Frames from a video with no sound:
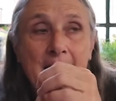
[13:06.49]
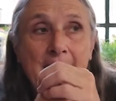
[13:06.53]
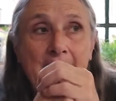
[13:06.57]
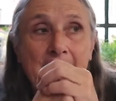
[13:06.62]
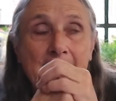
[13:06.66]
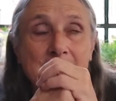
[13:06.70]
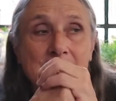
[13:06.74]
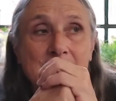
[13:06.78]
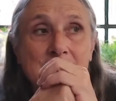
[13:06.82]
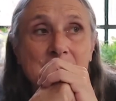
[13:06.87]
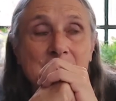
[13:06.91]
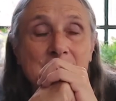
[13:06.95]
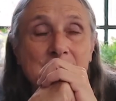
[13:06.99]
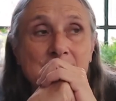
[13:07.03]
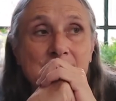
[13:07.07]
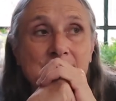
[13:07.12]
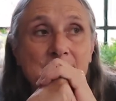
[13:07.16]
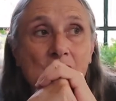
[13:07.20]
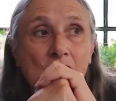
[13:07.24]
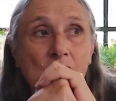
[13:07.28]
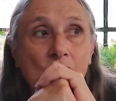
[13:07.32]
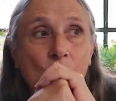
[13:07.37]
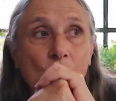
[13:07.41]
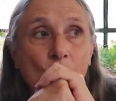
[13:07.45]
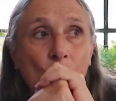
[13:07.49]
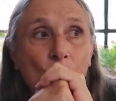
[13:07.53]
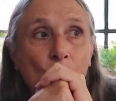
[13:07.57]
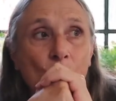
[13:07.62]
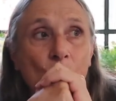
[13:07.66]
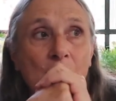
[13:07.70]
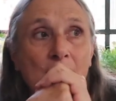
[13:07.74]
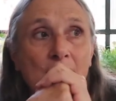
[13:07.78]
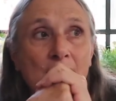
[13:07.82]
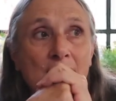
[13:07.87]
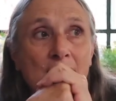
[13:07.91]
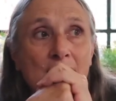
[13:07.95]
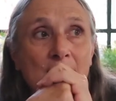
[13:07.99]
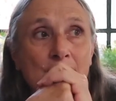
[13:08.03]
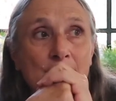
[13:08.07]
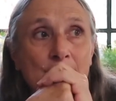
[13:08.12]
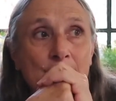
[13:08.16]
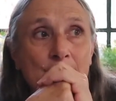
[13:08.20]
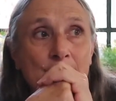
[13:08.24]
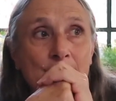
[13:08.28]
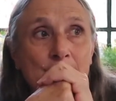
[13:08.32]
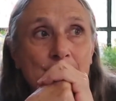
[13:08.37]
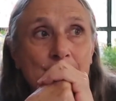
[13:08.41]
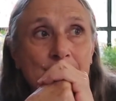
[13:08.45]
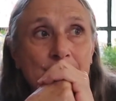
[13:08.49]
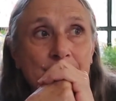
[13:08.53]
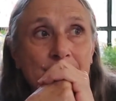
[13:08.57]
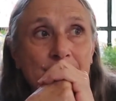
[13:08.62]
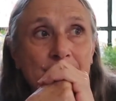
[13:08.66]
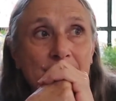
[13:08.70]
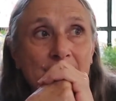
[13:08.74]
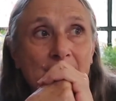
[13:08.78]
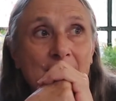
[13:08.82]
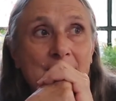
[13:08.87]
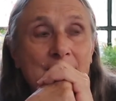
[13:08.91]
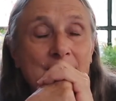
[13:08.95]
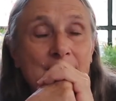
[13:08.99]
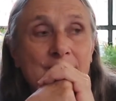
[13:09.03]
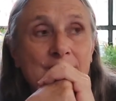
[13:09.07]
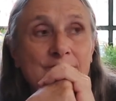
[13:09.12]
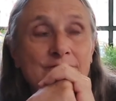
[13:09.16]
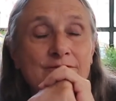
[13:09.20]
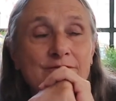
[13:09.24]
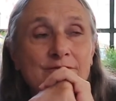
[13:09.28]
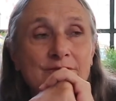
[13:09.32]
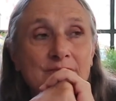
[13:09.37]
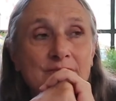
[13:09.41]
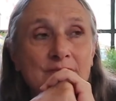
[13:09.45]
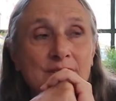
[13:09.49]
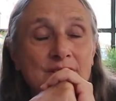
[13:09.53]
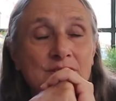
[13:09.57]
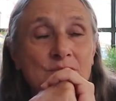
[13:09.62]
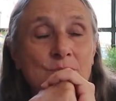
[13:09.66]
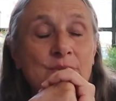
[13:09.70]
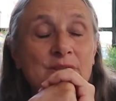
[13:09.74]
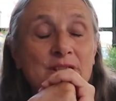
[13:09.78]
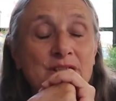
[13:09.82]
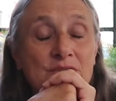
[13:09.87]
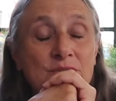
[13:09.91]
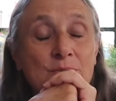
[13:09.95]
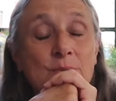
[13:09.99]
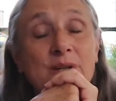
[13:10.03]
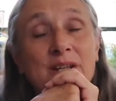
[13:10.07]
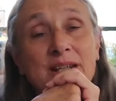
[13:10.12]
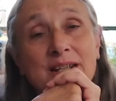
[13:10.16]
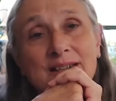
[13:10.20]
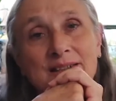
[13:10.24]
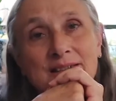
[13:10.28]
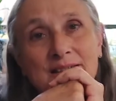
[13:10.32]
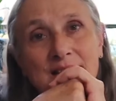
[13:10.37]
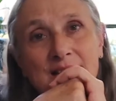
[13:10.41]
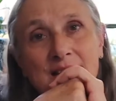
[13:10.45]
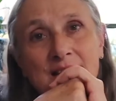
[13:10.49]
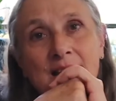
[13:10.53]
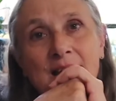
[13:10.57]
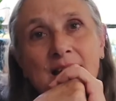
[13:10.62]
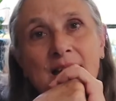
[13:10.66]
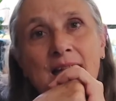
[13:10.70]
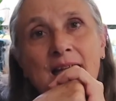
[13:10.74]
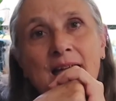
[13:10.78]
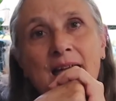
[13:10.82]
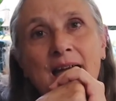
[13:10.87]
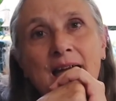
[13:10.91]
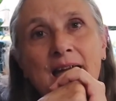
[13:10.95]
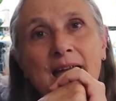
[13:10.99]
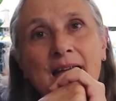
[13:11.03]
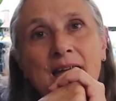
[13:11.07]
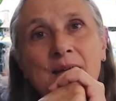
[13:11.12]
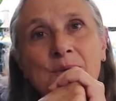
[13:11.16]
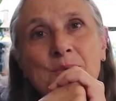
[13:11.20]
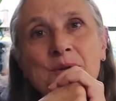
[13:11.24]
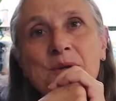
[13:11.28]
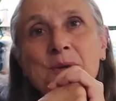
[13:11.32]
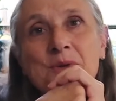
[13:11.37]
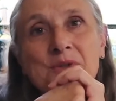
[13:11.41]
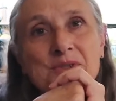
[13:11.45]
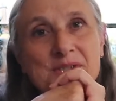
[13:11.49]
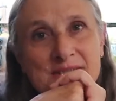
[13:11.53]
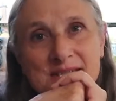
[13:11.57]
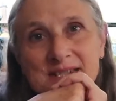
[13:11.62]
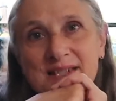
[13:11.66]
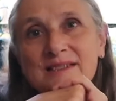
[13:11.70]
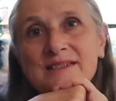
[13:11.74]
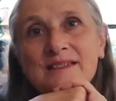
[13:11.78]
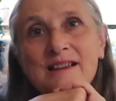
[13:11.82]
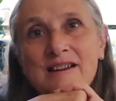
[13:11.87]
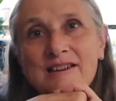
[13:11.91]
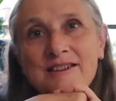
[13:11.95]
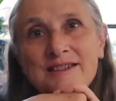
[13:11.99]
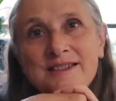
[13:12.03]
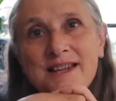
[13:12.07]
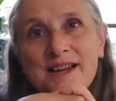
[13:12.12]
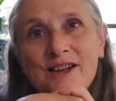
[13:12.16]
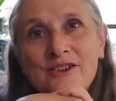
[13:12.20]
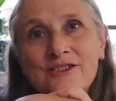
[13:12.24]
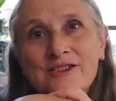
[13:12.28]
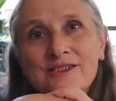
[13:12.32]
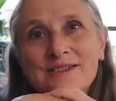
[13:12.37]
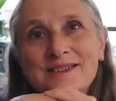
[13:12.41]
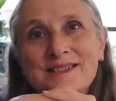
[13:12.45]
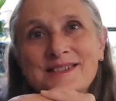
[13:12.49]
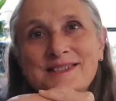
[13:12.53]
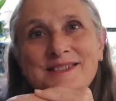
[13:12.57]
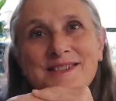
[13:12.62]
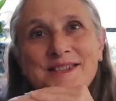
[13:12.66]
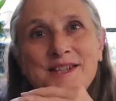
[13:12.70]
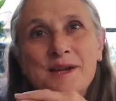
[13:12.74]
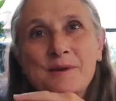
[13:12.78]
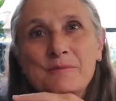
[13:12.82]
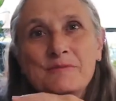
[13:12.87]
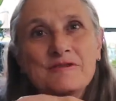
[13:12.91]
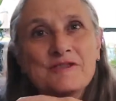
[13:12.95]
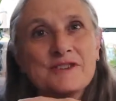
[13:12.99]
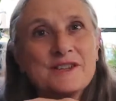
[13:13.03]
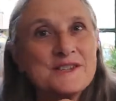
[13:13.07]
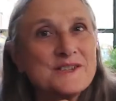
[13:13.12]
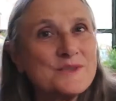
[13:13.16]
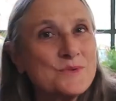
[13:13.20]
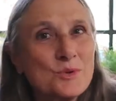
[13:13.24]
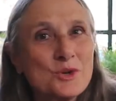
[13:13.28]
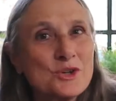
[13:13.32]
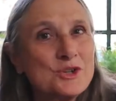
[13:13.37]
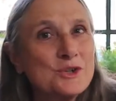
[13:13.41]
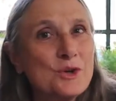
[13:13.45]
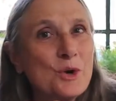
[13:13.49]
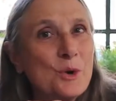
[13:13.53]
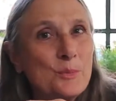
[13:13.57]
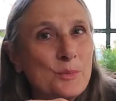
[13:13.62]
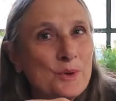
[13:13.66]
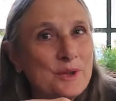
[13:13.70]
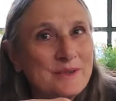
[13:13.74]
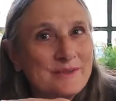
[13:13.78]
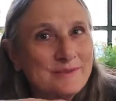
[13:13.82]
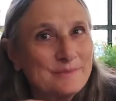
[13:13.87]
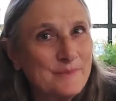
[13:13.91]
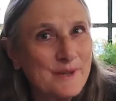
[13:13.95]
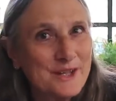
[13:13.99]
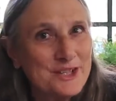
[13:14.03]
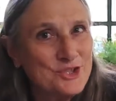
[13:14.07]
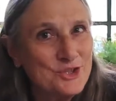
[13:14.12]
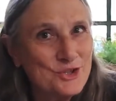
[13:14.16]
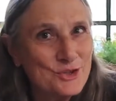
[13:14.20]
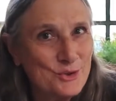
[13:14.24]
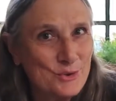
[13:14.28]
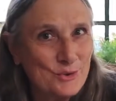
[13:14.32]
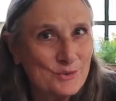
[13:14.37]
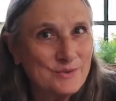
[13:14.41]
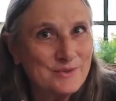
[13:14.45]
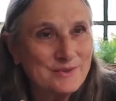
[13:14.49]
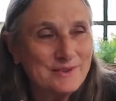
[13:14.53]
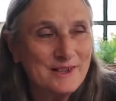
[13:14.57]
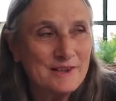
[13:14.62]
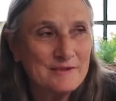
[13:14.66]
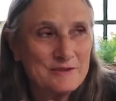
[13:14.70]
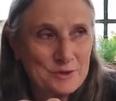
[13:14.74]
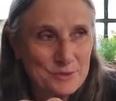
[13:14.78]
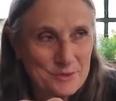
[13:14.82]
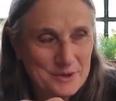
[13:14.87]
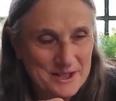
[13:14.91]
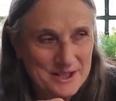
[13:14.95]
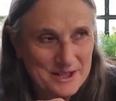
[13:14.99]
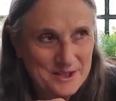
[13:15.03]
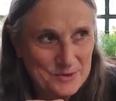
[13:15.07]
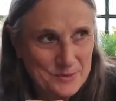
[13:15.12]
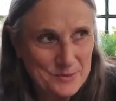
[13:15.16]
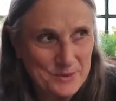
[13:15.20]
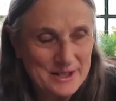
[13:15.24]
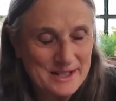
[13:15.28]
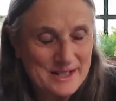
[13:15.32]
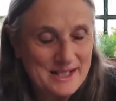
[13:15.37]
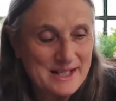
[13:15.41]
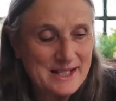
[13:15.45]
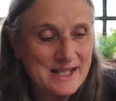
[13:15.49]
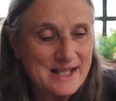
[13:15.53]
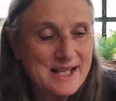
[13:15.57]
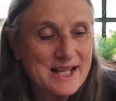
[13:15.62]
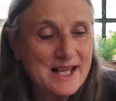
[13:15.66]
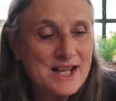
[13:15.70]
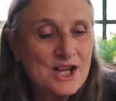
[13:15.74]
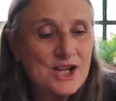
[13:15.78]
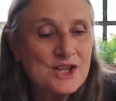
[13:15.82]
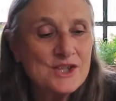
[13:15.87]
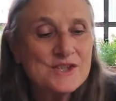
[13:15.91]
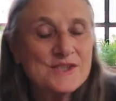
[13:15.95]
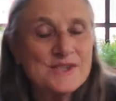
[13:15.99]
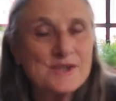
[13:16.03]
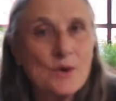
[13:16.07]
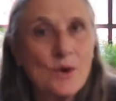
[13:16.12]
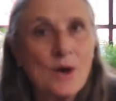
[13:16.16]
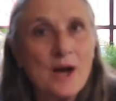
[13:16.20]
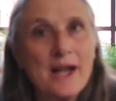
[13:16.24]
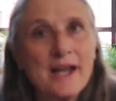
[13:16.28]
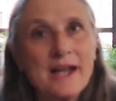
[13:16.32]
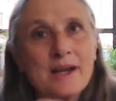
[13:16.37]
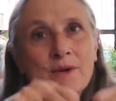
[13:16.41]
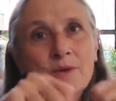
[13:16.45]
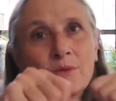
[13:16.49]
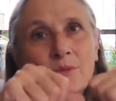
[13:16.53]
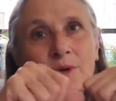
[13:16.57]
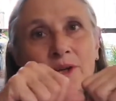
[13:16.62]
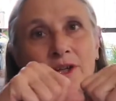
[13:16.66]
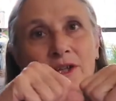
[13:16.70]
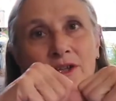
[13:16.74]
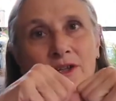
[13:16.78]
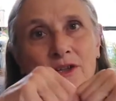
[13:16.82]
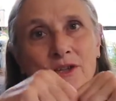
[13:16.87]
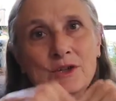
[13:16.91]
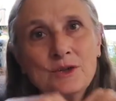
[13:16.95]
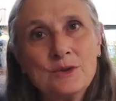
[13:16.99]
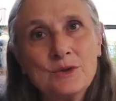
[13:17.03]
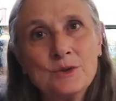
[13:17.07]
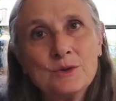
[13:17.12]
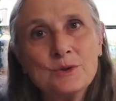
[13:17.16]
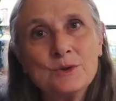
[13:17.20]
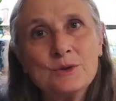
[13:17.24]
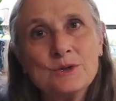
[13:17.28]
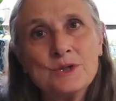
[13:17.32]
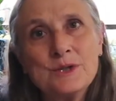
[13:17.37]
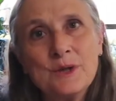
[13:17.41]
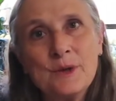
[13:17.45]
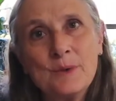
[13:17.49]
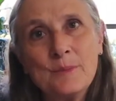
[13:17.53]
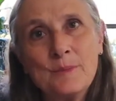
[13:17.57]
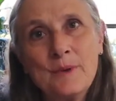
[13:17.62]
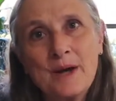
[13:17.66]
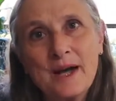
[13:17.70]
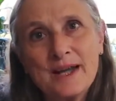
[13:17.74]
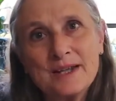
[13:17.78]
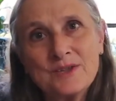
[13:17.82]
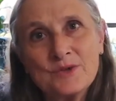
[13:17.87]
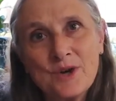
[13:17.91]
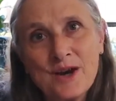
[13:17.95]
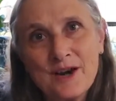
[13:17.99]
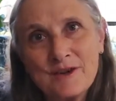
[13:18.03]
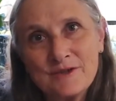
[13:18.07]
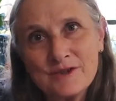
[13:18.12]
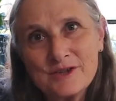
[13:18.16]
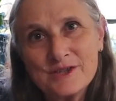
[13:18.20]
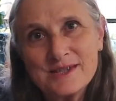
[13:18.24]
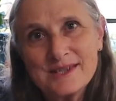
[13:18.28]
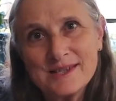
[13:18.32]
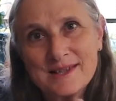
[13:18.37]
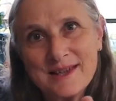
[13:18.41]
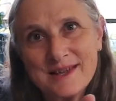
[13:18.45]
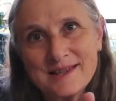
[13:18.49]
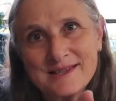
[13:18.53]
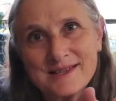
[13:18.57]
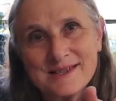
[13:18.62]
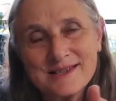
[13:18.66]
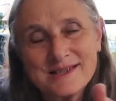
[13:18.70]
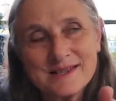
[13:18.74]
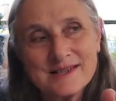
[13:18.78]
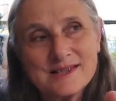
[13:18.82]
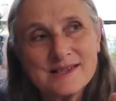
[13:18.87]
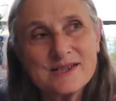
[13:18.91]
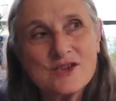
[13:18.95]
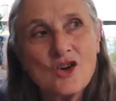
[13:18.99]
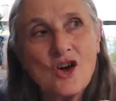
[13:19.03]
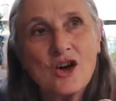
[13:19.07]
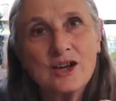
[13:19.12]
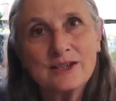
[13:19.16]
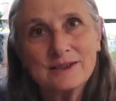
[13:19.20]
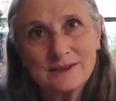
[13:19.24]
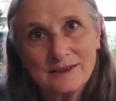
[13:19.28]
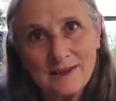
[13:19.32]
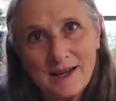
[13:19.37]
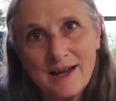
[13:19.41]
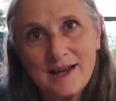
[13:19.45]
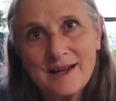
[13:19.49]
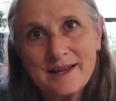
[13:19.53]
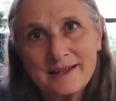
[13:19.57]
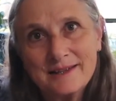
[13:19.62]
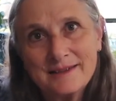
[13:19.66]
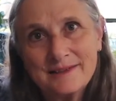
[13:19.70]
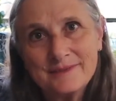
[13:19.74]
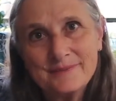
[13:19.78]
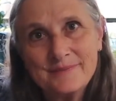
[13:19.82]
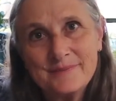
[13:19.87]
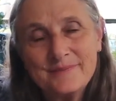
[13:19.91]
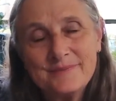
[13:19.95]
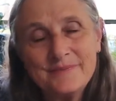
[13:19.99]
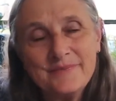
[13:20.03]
And so, um, of 2020. And we were still locked down. The DMVs weren't open by June of 2020. So I renewed my driver's license online.